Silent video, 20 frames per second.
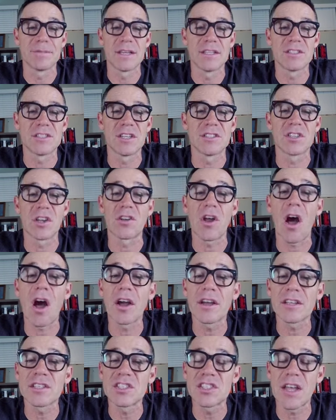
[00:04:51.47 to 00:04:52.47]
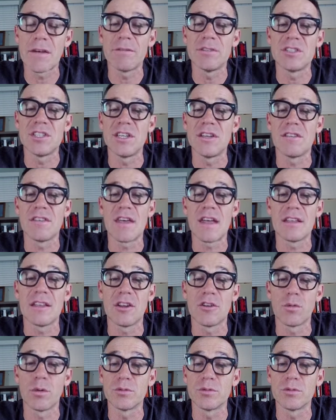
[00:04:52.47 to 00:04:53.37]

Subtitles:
It says on August 17 of that year,